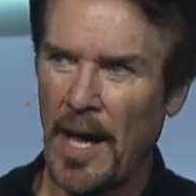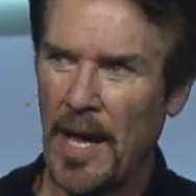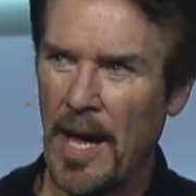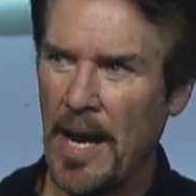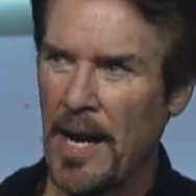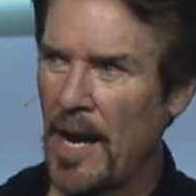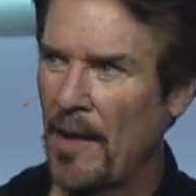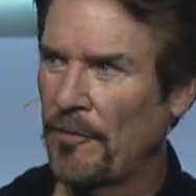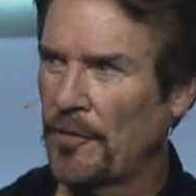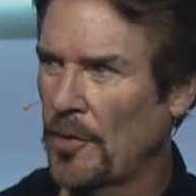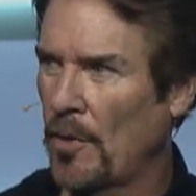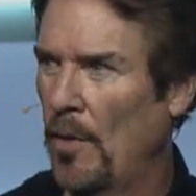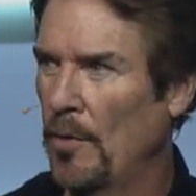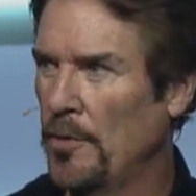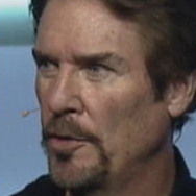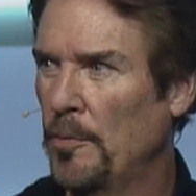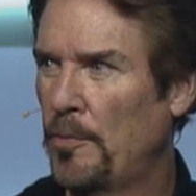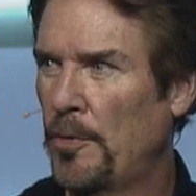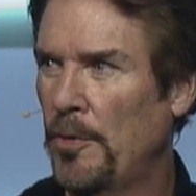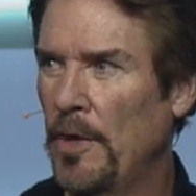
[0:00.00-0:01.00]
And I've
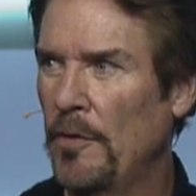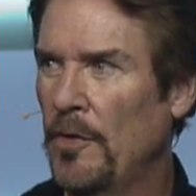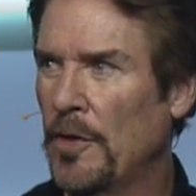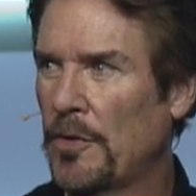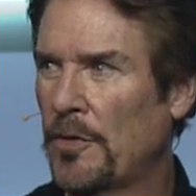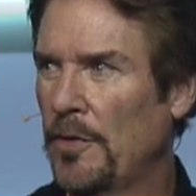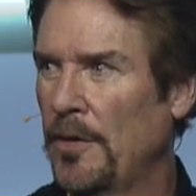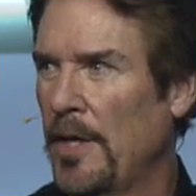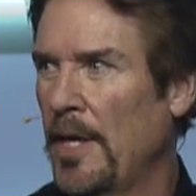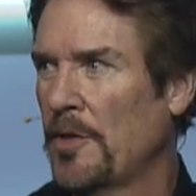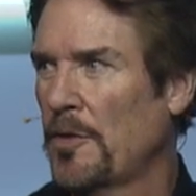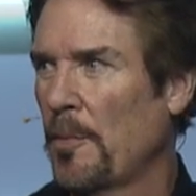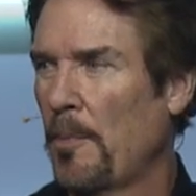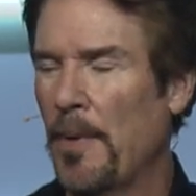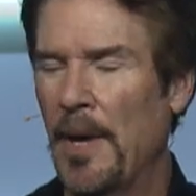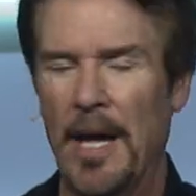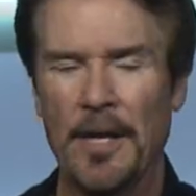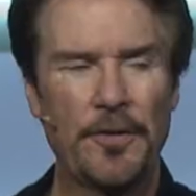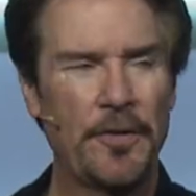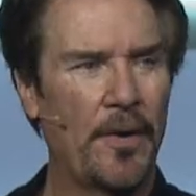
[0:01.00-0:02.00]
told you previously as a
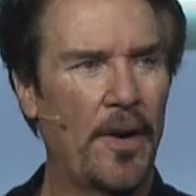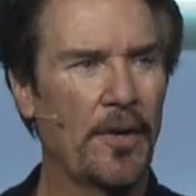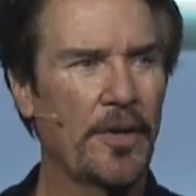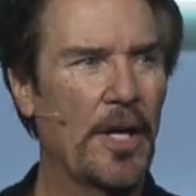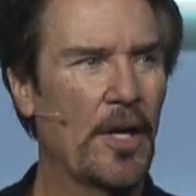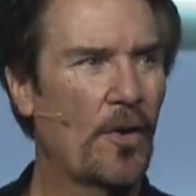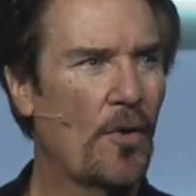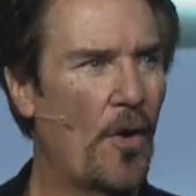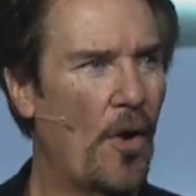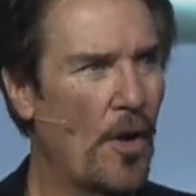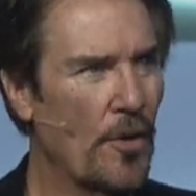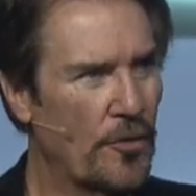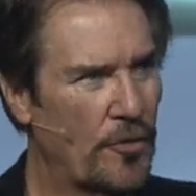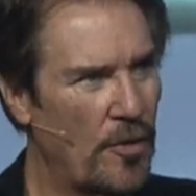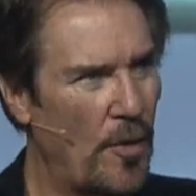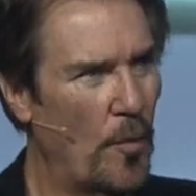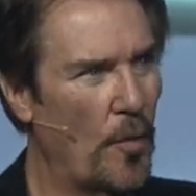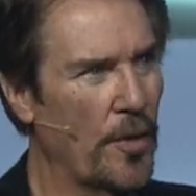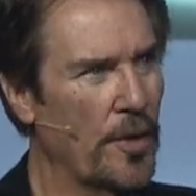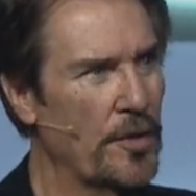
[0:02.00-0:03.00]
pastor, I'll get calls,
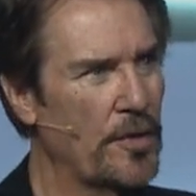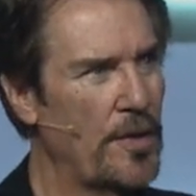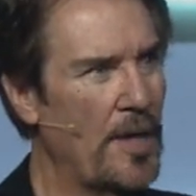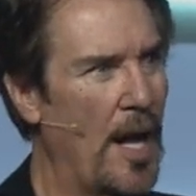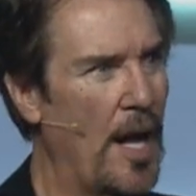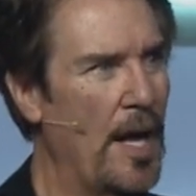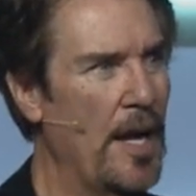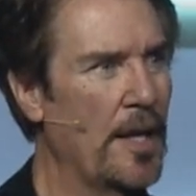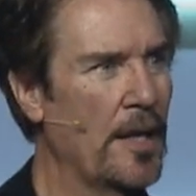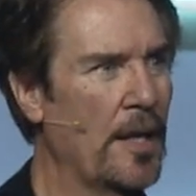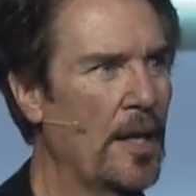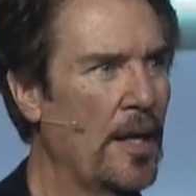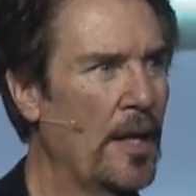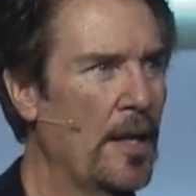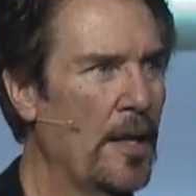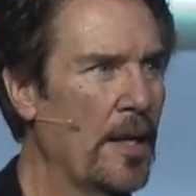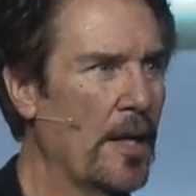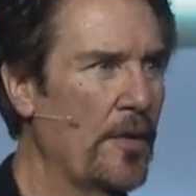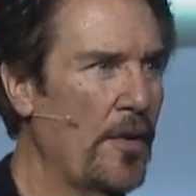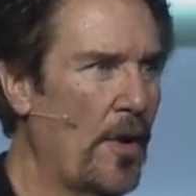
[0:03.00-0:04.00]
someone is dying,
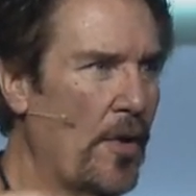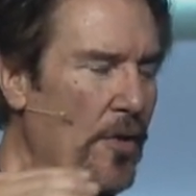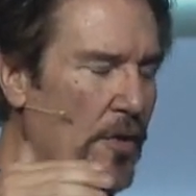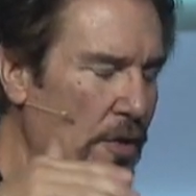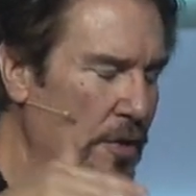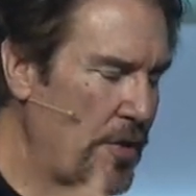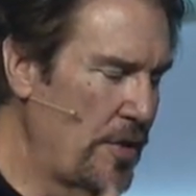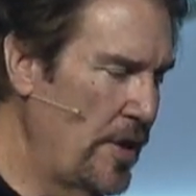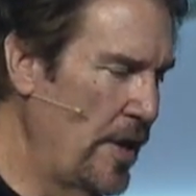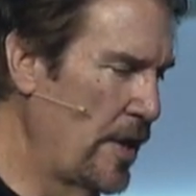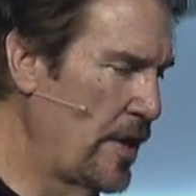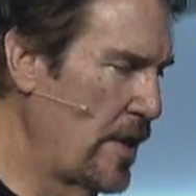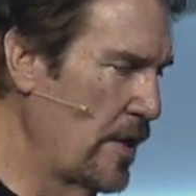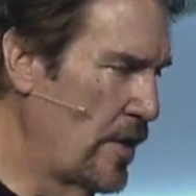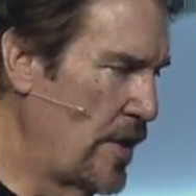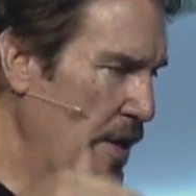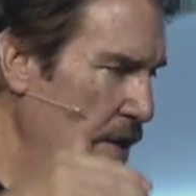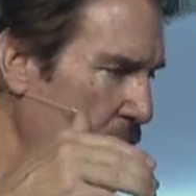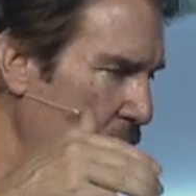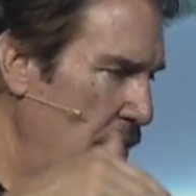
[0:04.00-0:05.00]
and, or they're sick, and
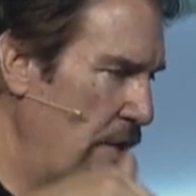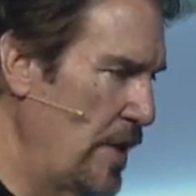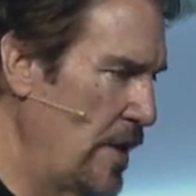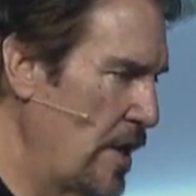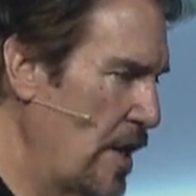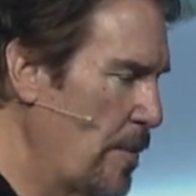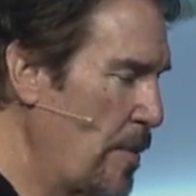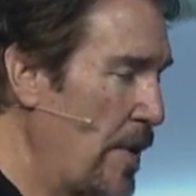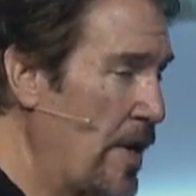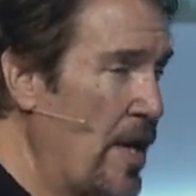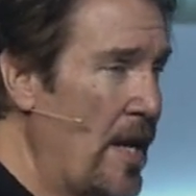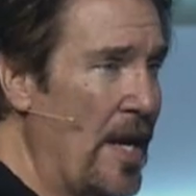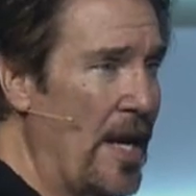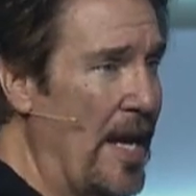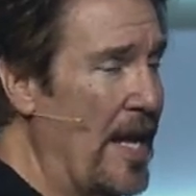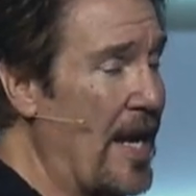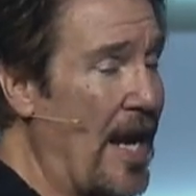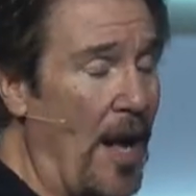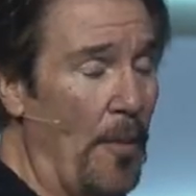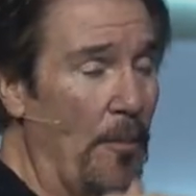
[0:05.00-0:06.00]
can you see them? And,
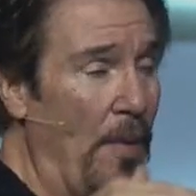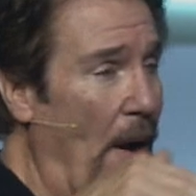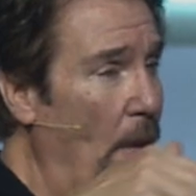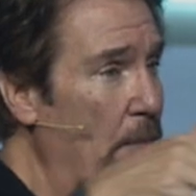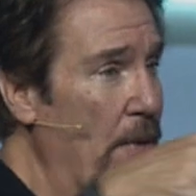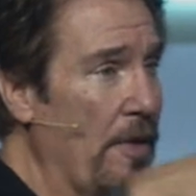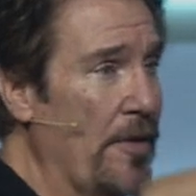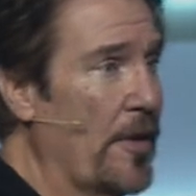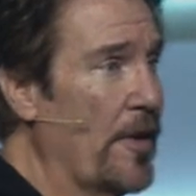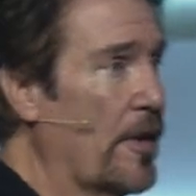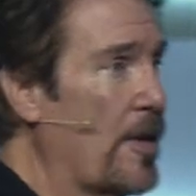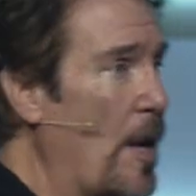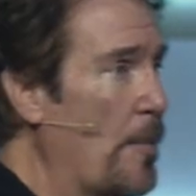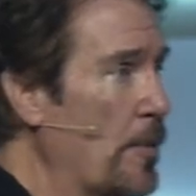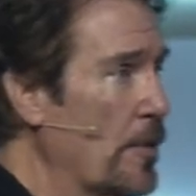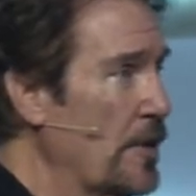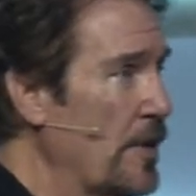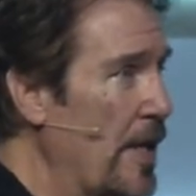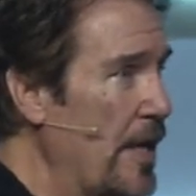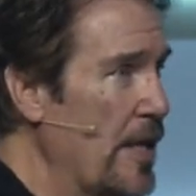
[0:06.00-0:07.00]
and I'll, I'll be there in a
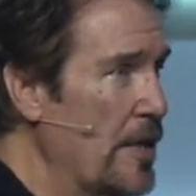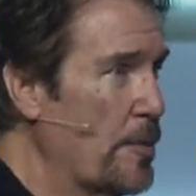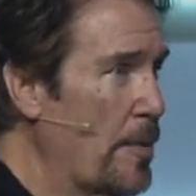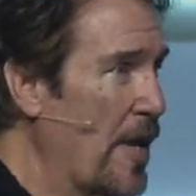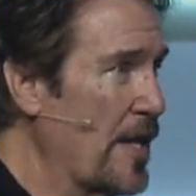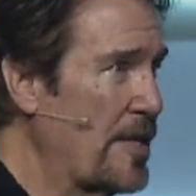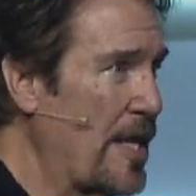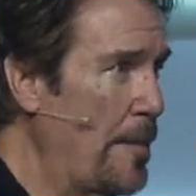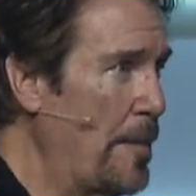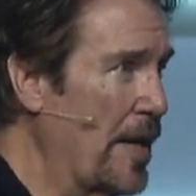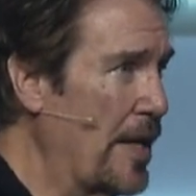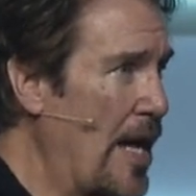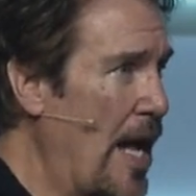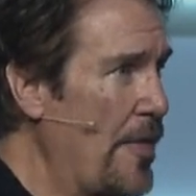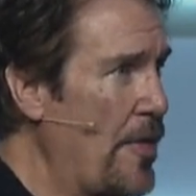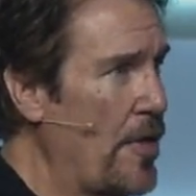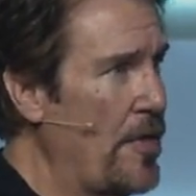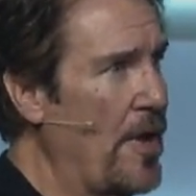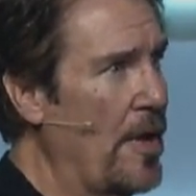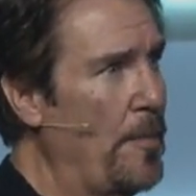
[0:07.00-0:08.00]
couple of days. By the time I
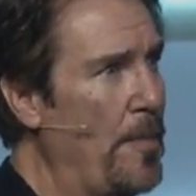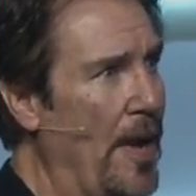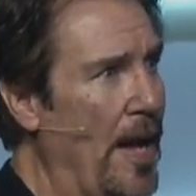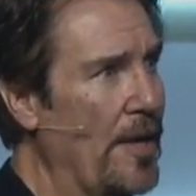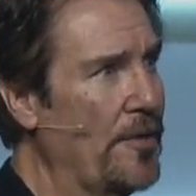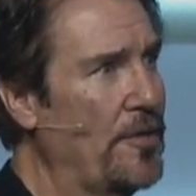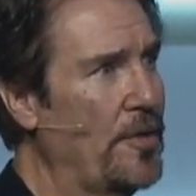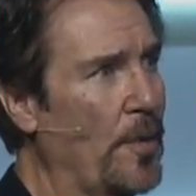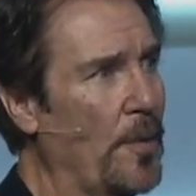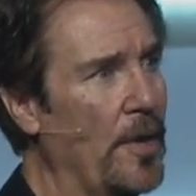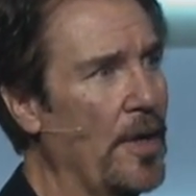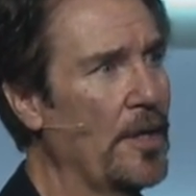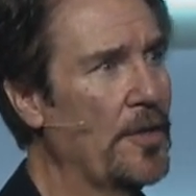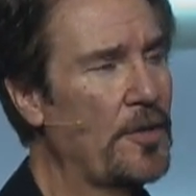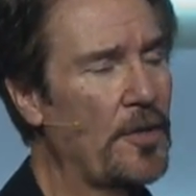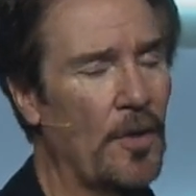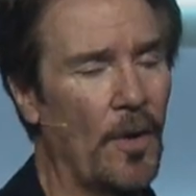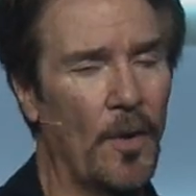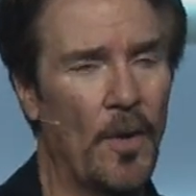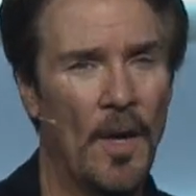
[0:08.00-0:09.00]
got there, they had passed away.
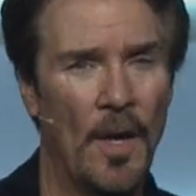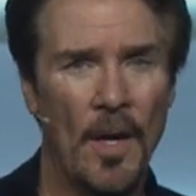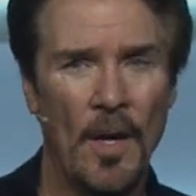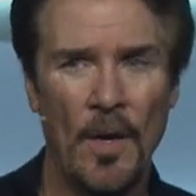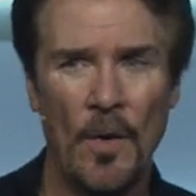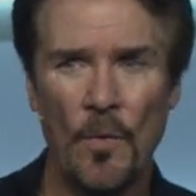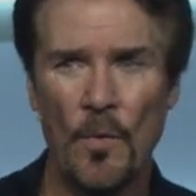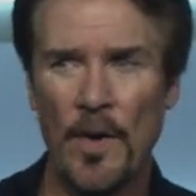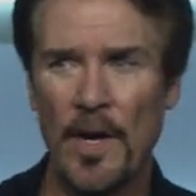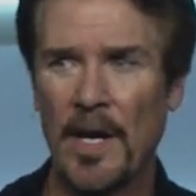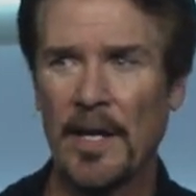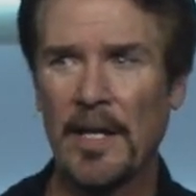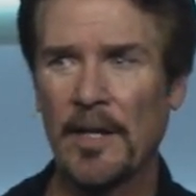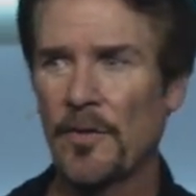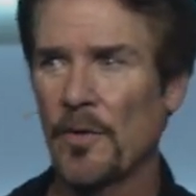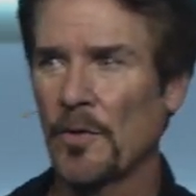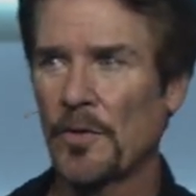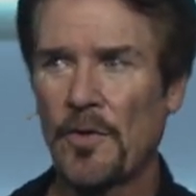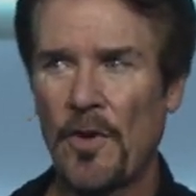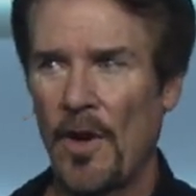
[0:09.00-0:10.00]
So when I get
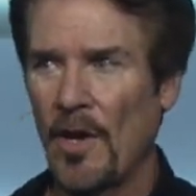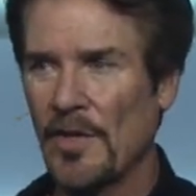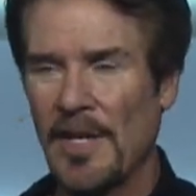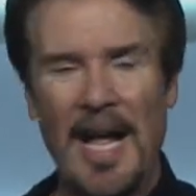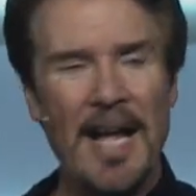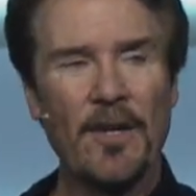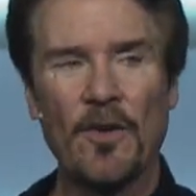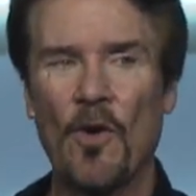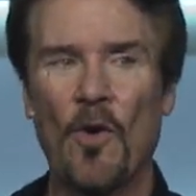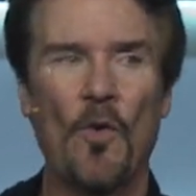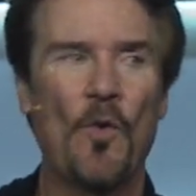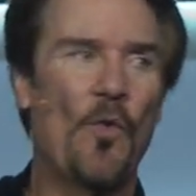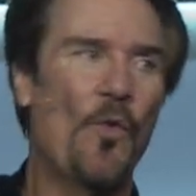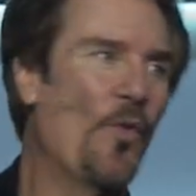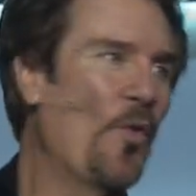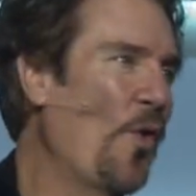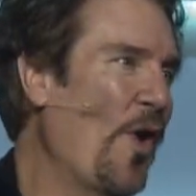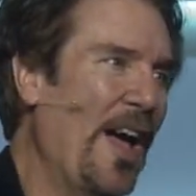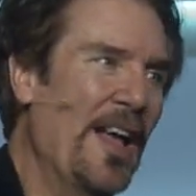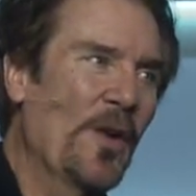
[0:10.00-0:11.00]
those calls, I go
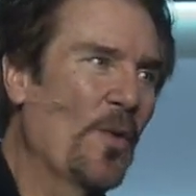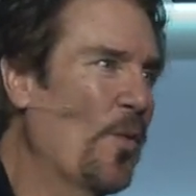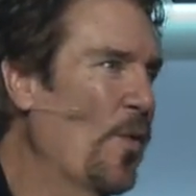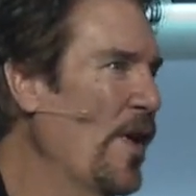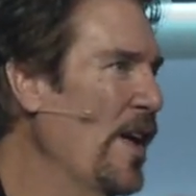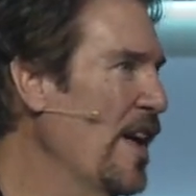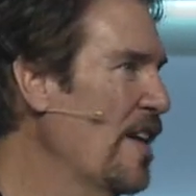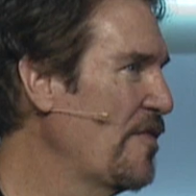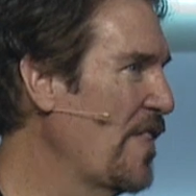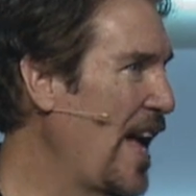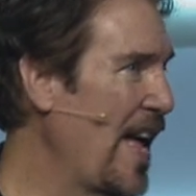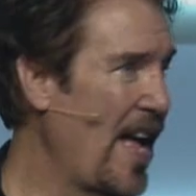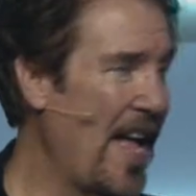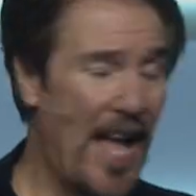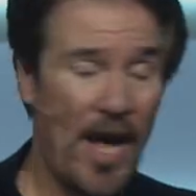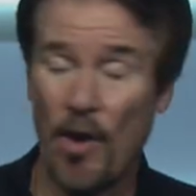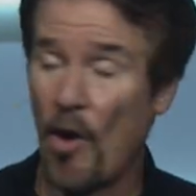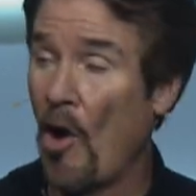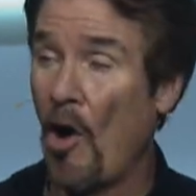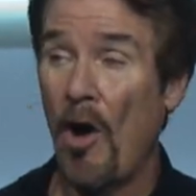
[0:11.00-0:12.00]
right away if I
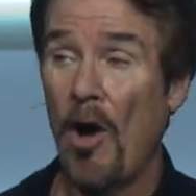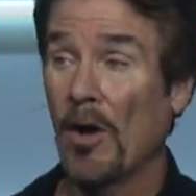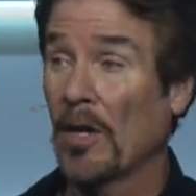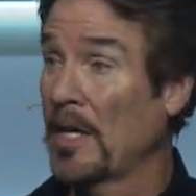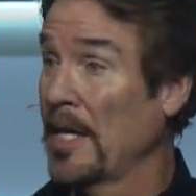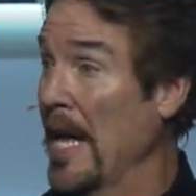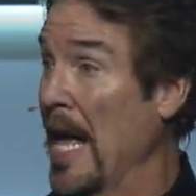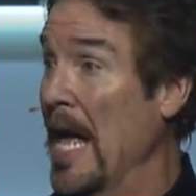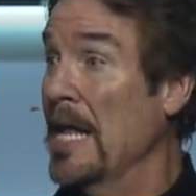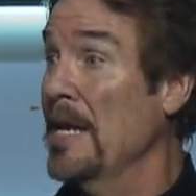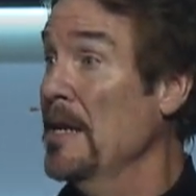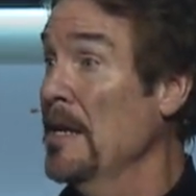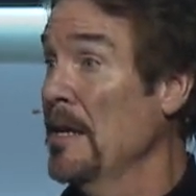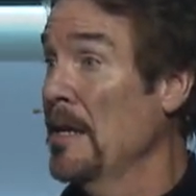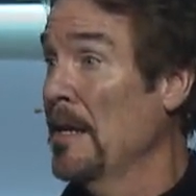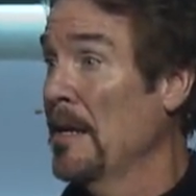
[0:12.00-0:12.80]
at all can,